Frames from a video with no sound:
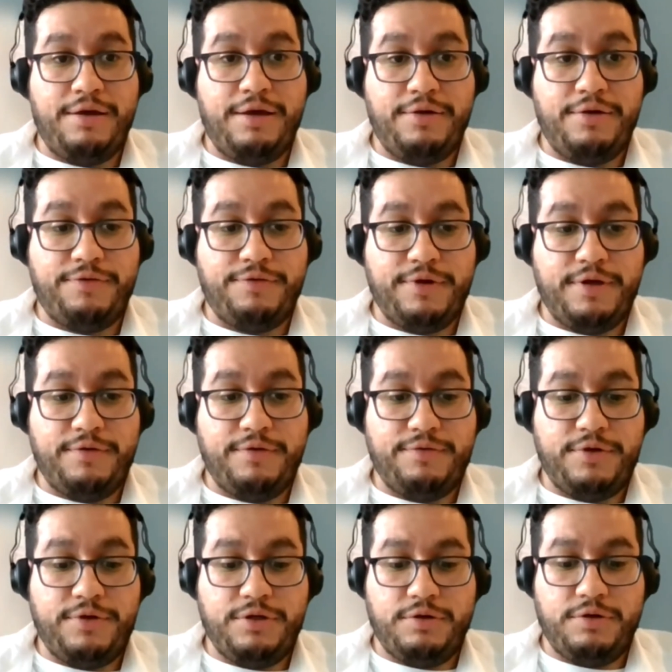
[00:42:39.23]

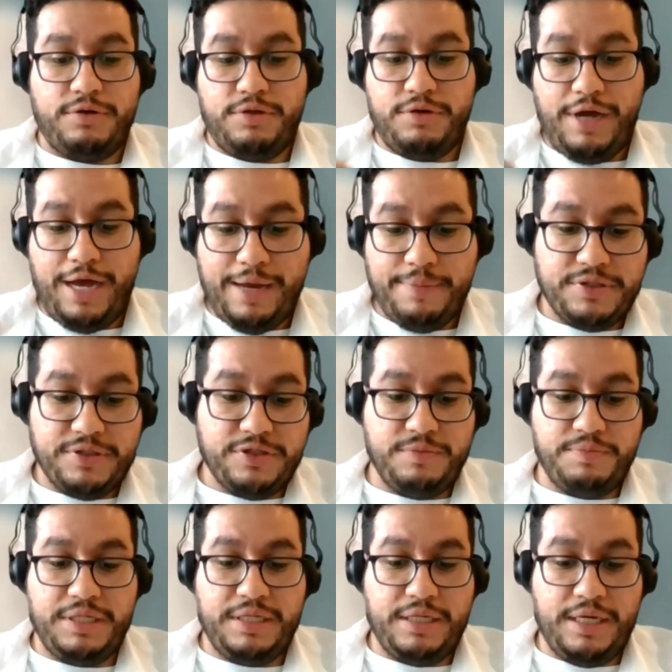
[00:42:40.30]
if you happen
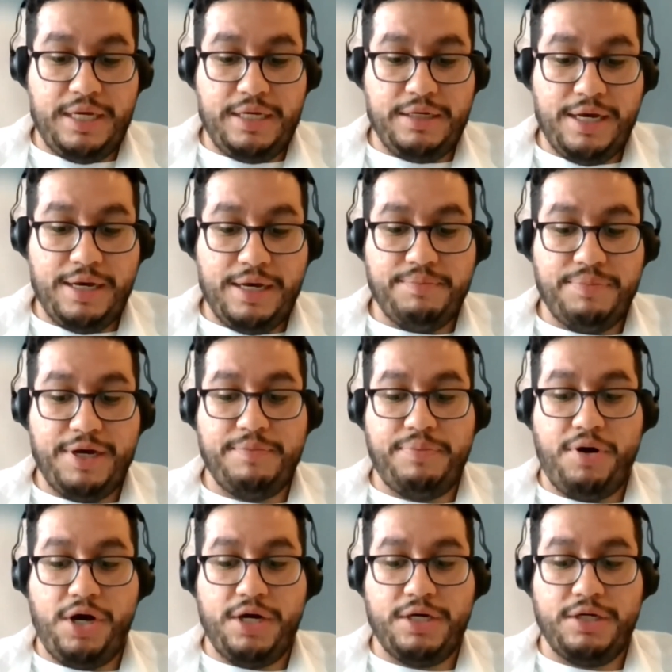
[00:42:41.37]
to be a
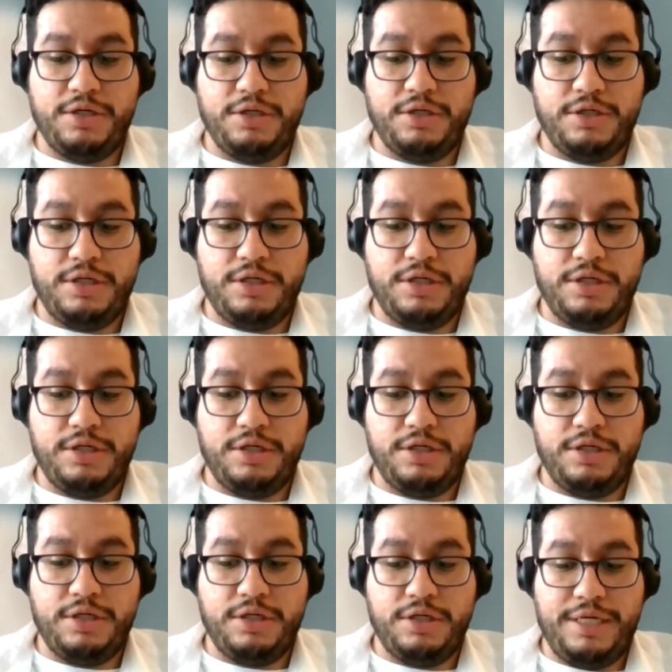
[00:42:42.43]
non-BIPOC
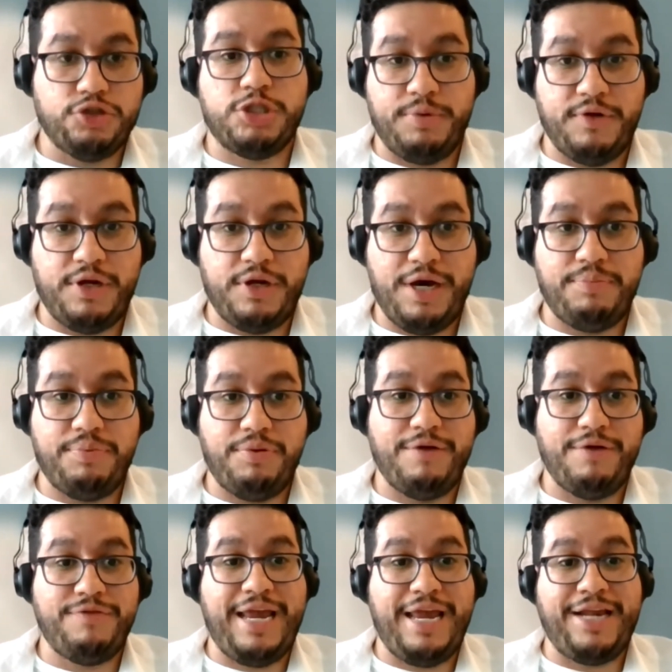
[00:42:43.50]
in leadership of a
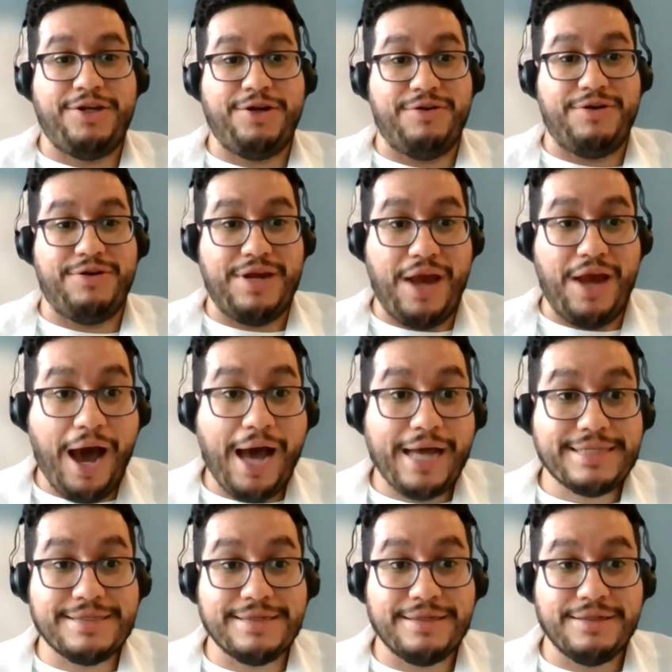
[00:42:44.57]
nonprofit and you're
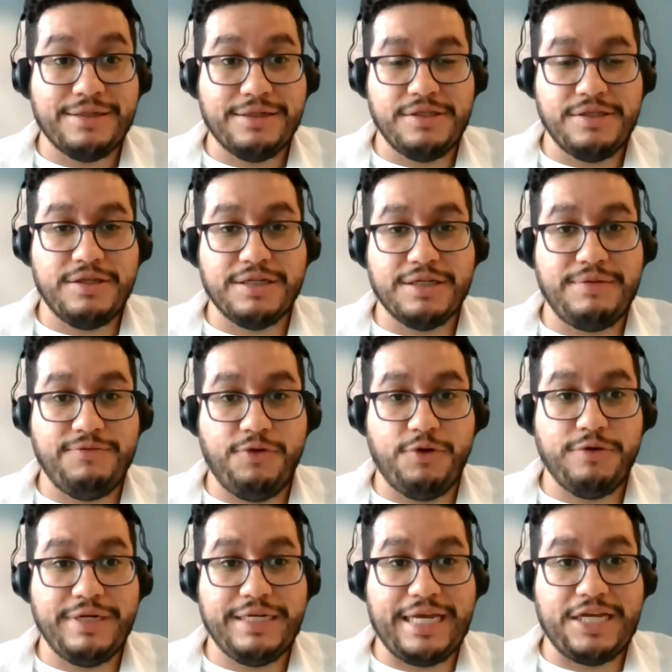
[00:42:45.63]
not conducting
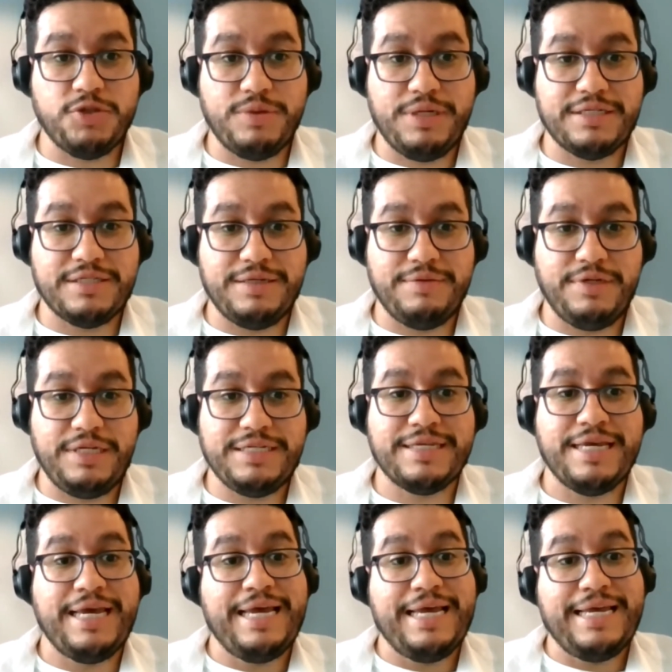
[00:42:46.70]
voter engagement activities,
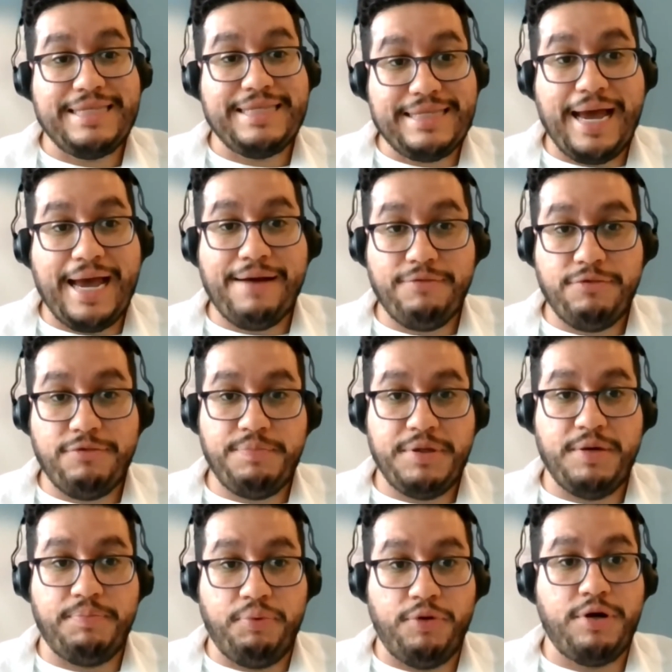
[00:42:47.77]
that would be
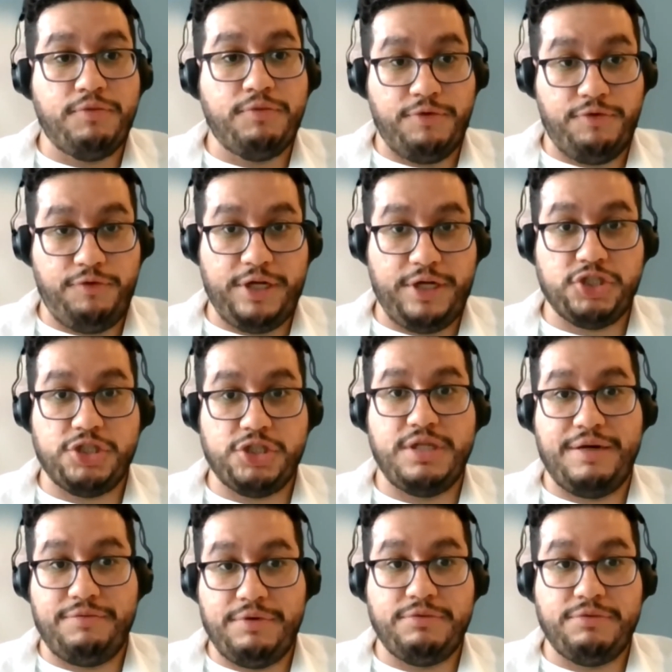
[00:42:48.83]
a point of reflection
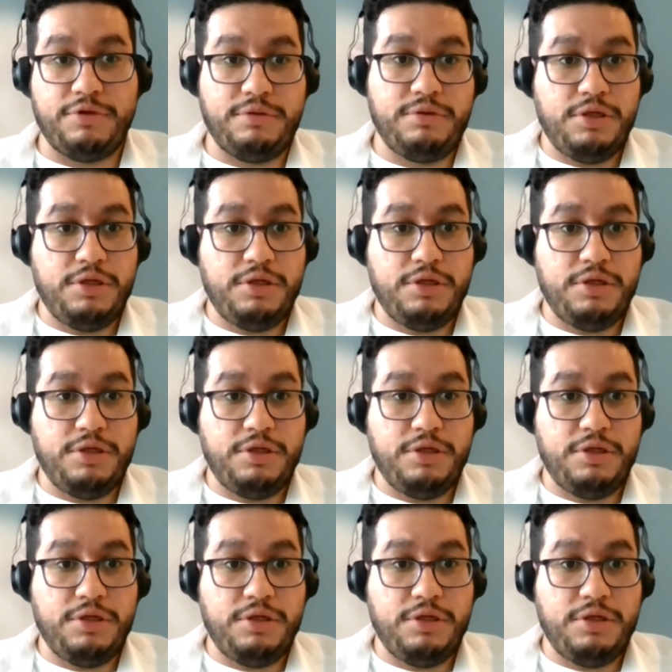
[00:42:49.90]
that we would